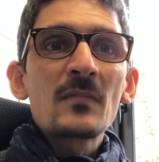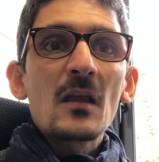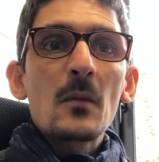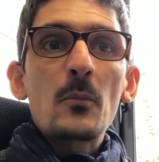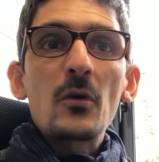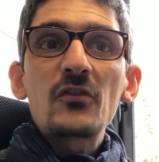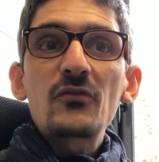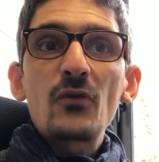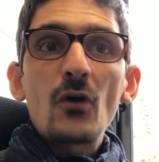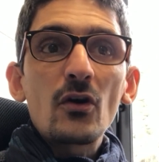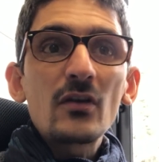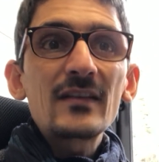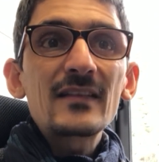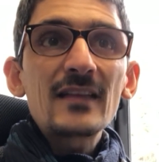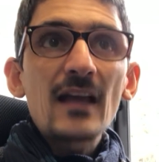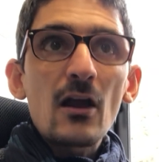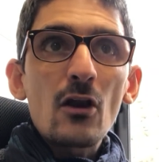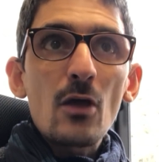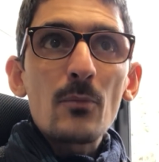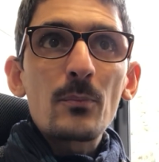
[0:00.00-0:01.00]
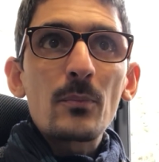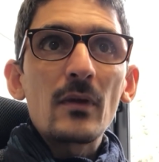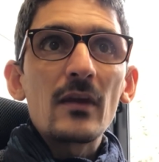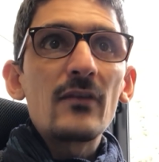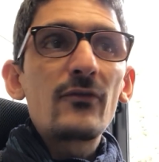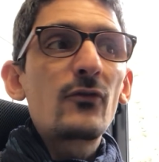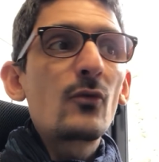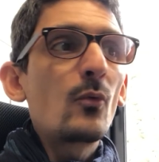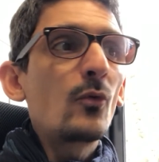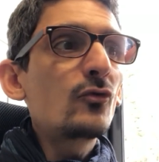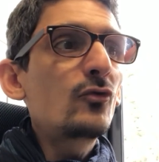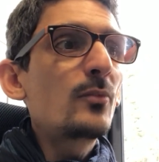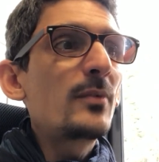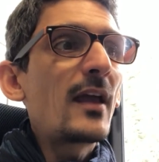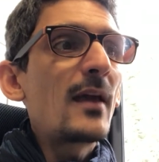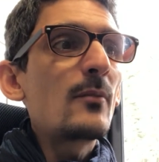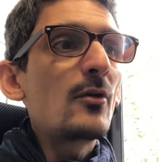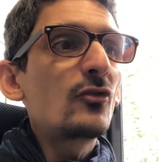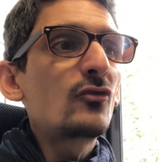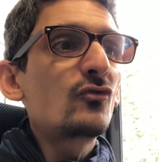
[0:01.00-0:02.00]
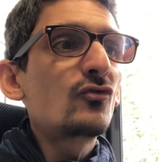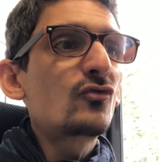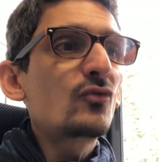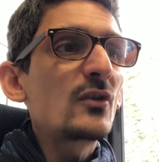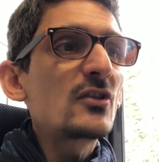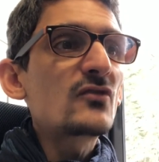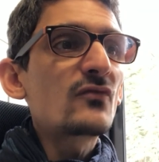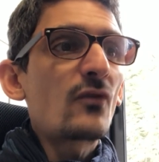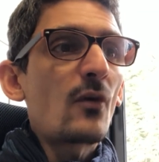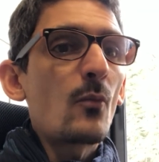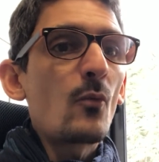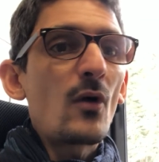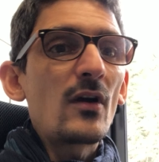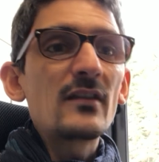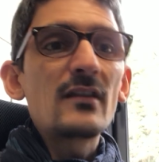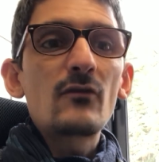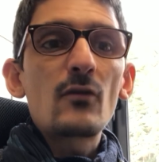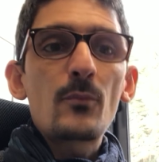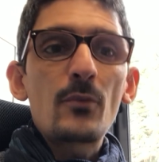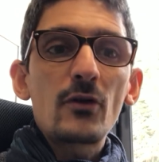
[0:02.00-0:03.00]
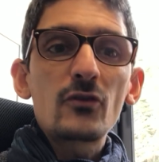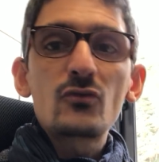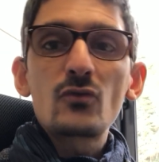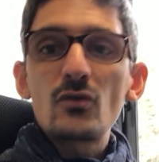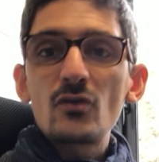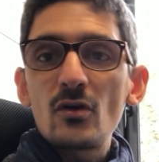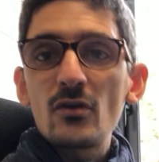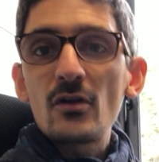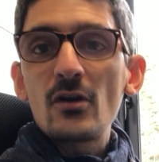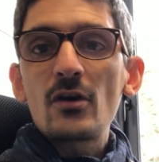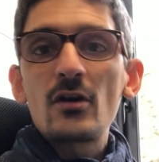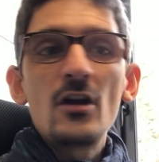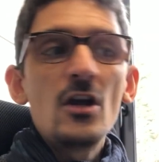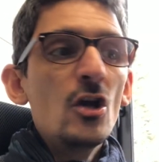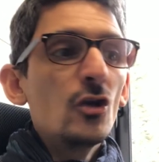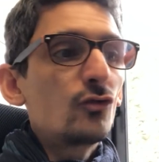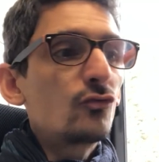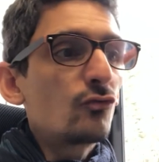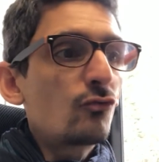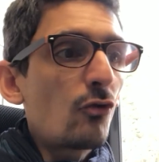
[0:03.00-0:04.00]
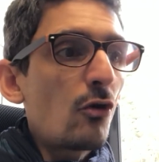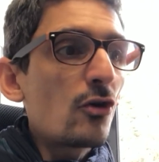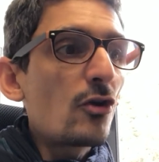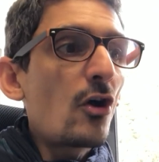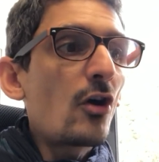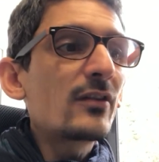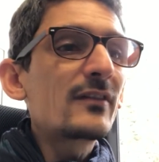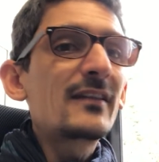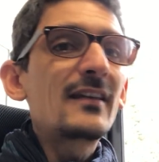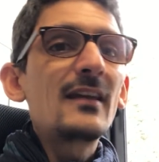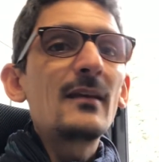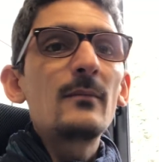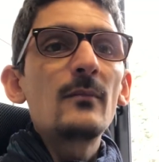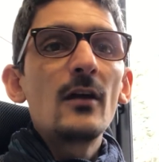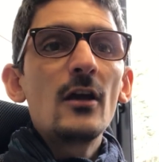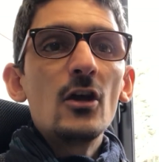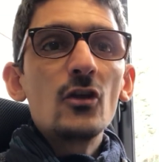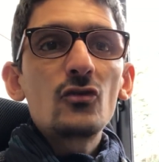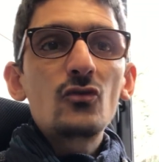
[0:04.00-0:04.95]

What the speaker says: But for a startup, if you want to be able to switch from one developer to another, to grow your team,